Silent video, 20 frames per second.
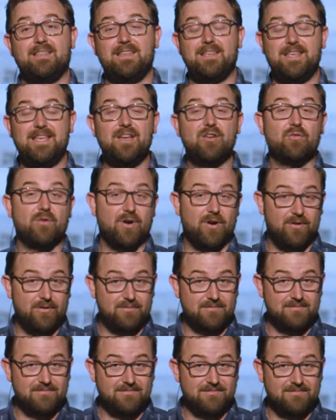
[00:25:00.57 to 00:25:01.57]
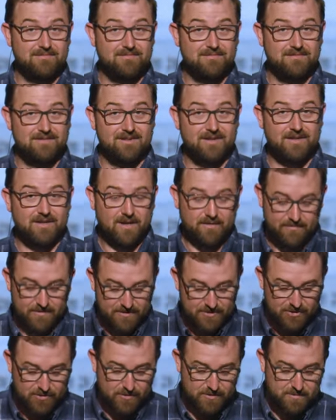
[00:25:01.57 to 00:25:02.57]
the hero of the
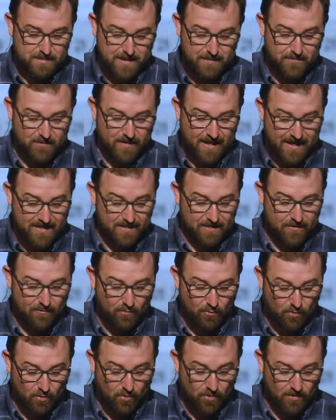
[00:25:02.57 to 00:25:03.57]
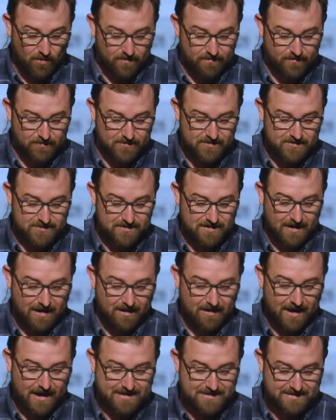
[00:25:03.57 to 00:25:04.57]
Jewish people and the world. Verse uh,
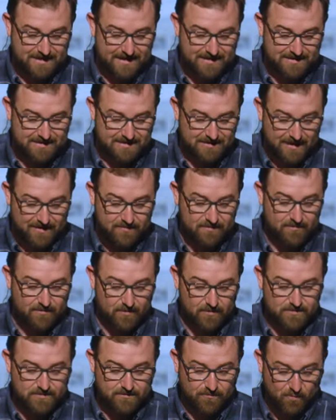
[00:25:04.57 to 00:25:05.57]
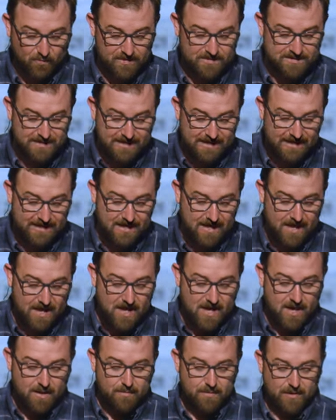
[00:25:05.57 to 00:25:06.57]
Isaiah 7, verse 14
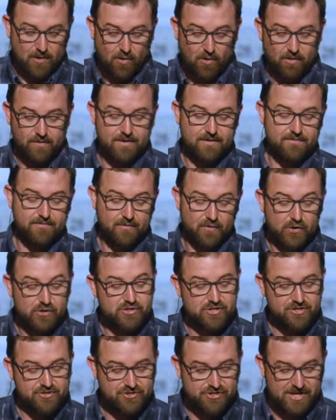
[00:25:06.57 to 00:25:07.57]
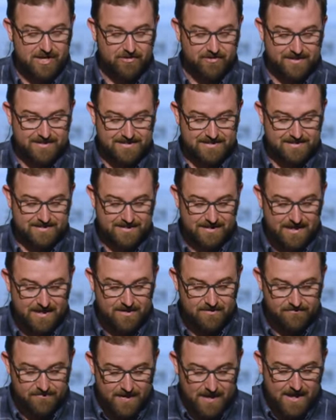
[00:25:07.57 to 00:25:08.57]
Behold, a virgin shall
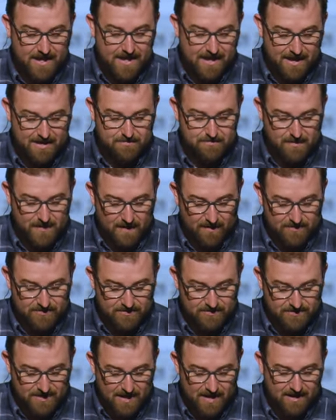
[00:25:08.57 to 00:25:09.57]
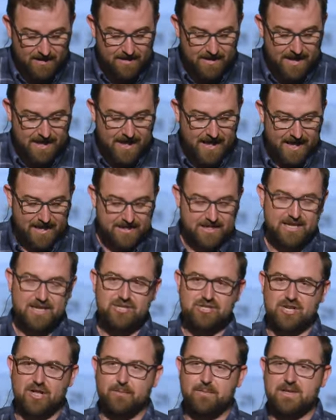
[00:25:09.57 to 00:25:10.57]
conceive and bear a son, and he
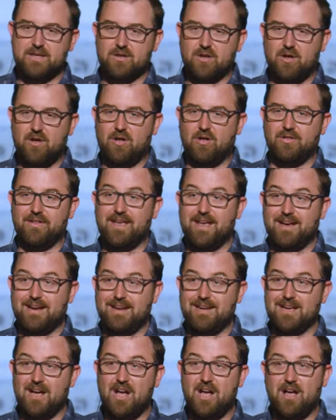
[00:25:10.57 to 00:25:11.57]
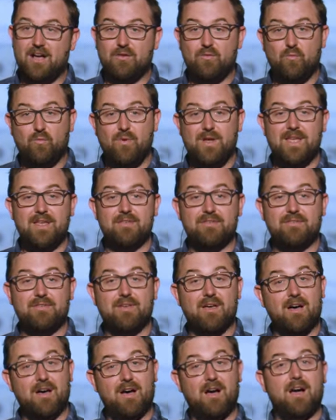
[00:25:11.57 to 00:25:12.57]
shall be called God
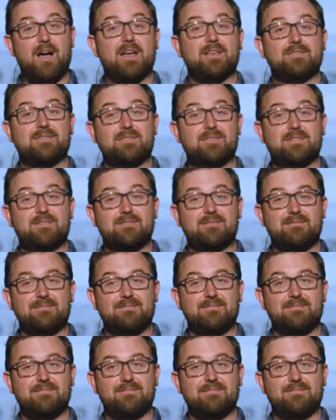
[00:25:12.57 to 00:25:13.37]
with us.